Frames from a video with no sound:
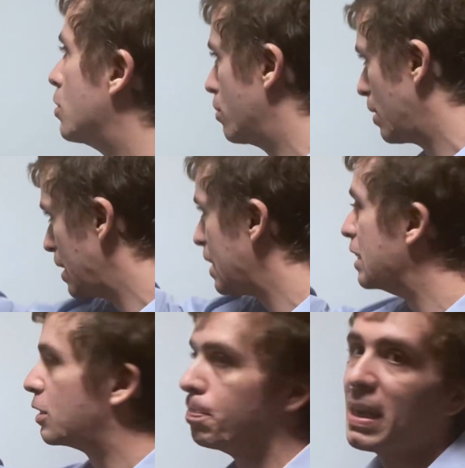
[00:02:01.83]
So
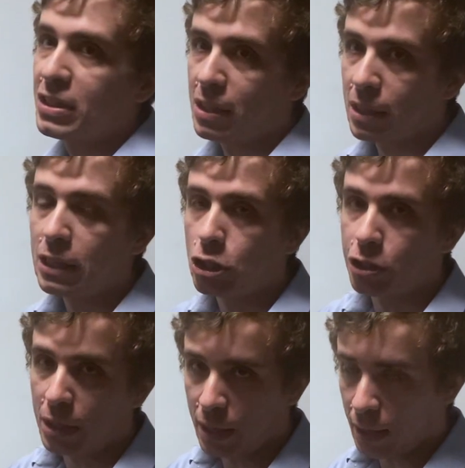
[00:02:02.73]
it's basically
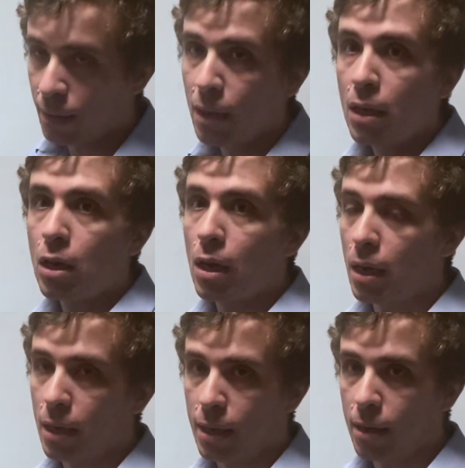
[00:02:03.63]
just a, a,
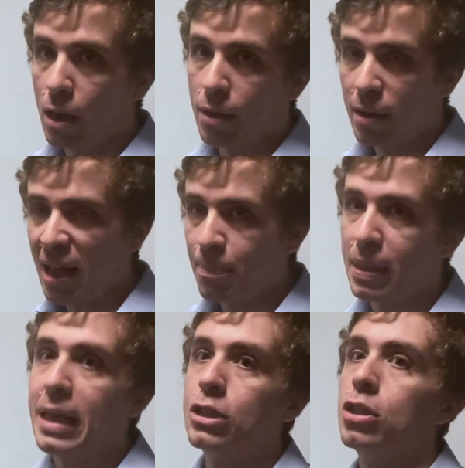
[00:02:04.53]
a
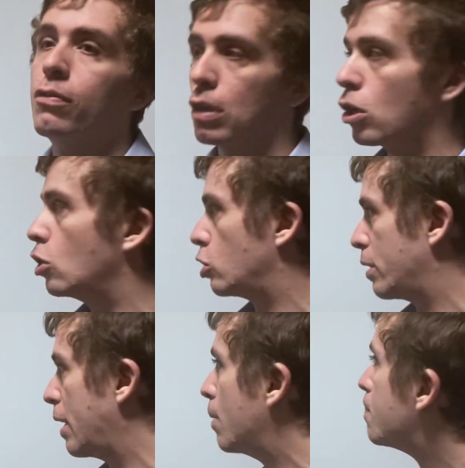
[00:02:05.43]
application of
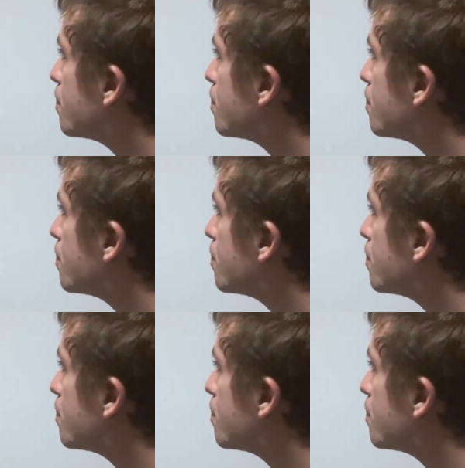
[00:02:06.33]
recursion there.